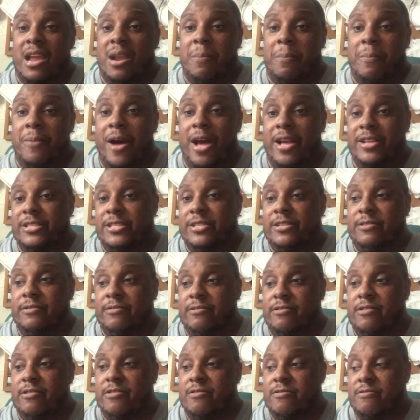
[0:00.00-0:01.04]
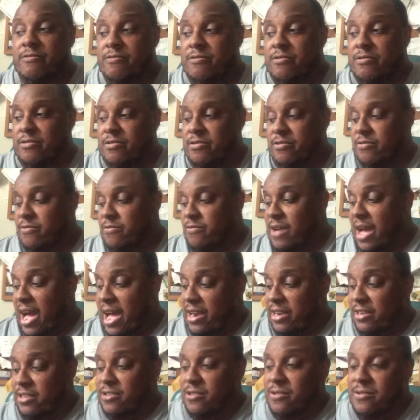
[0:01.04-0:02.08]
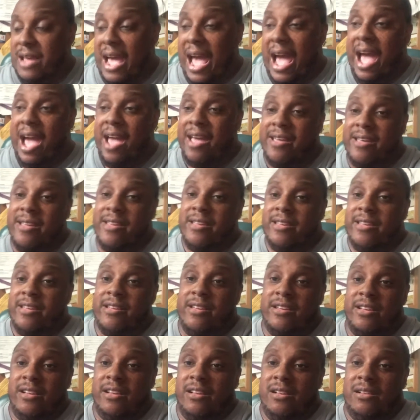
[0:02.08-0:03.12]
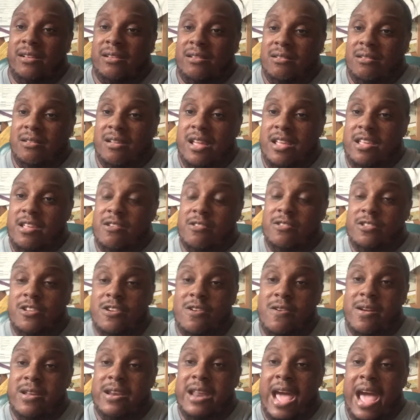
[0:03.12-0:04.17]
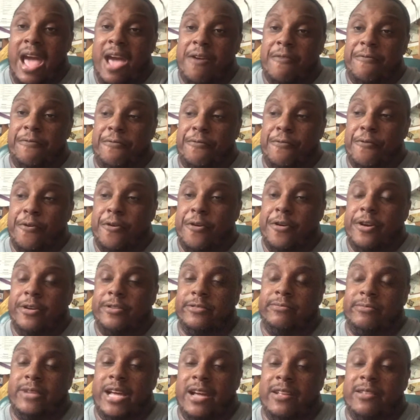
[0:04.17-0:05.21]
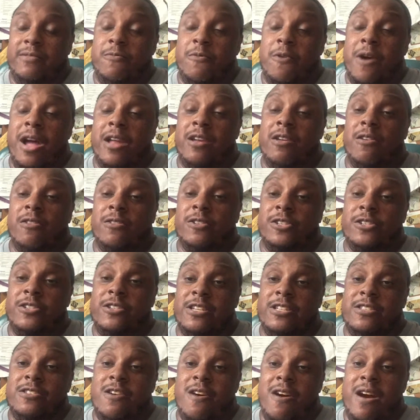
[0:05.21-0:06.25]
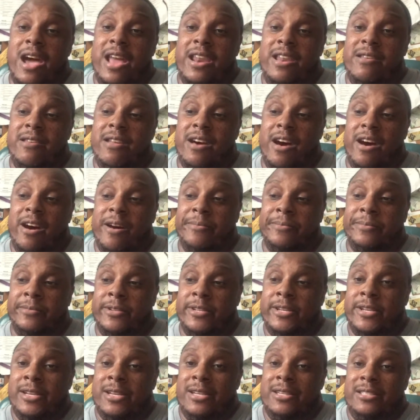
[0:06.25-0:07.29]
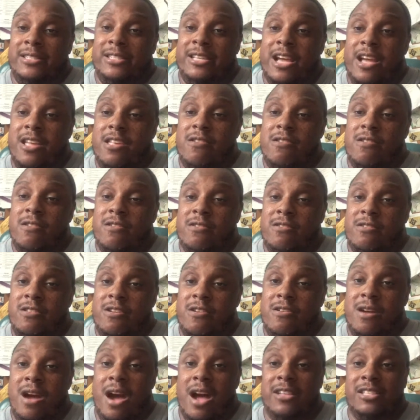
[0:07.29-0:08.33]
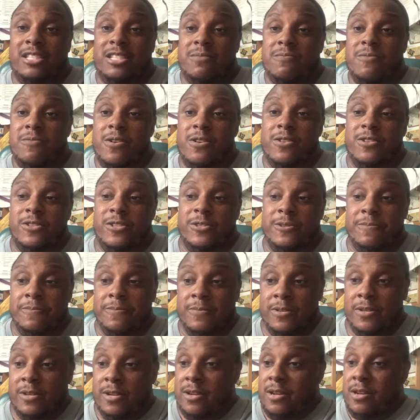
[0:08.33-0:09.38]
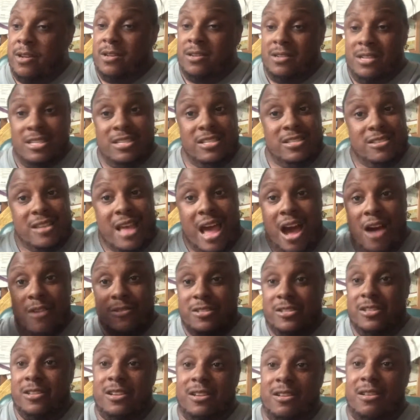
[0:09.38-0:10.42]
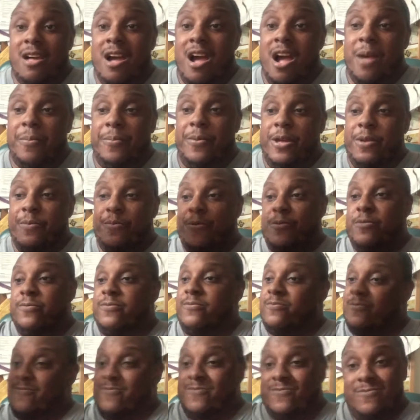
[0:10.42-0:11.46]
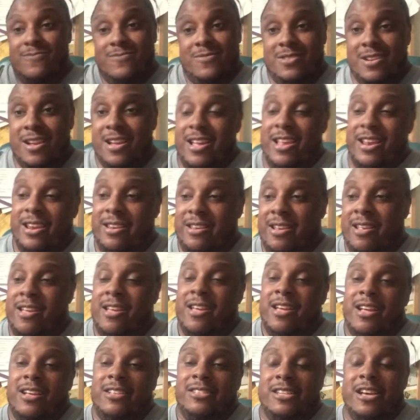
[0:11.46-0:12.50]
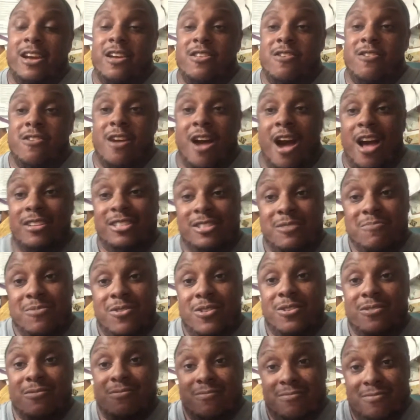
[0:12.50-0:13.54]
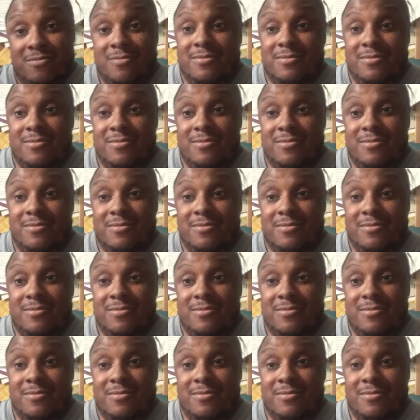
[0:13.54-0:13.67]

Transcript: of budget. And you got to do that. And you're doing that for nothing. Why don't you just go ahead and tell your customers, this is out to the lawn people, and tell your customer,